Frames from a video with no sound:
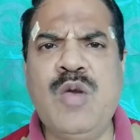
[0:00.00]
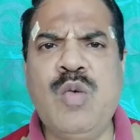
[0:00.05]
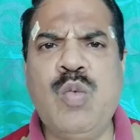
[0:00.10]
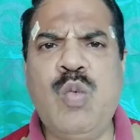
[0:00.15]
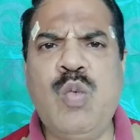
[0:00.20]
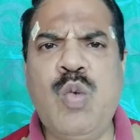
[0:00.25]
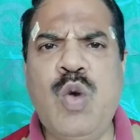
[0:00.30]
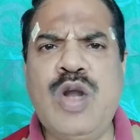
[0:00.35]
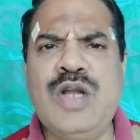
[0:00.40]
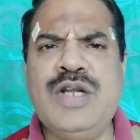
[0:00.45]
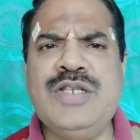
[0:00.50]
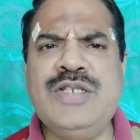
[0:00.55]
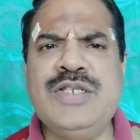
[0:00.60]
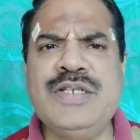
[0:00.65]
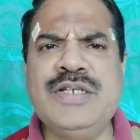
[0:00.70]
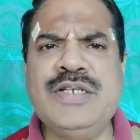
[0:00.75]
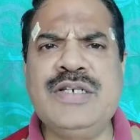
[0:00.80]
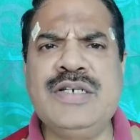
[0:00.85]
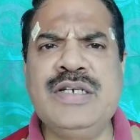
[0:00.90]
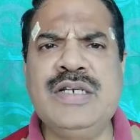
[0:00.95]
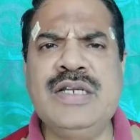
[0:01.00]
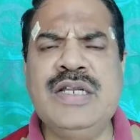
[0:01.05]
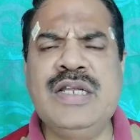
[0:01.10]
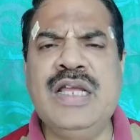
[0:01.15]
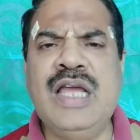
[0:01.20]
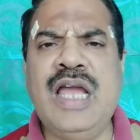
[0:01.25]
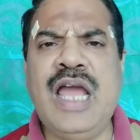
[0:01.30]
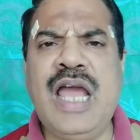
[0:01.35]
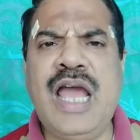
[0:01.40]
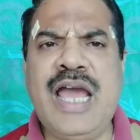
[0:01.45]
Wants are
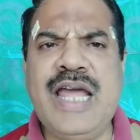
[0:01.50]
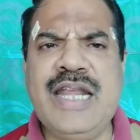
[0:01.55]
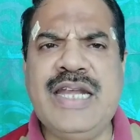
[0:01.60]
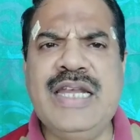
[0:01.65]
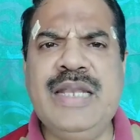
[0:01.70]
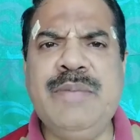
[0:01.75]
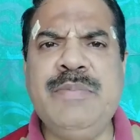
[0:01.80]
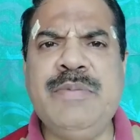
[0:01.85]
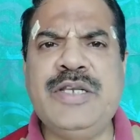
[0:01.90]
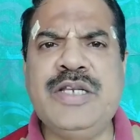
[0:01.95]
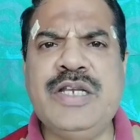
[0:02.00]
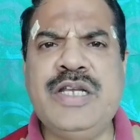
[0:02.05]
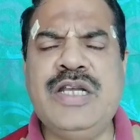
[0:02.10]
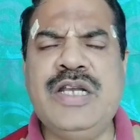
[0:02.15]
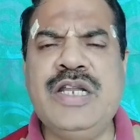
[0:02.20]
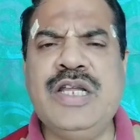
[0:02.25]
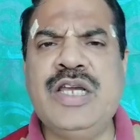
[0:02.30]
unlimited,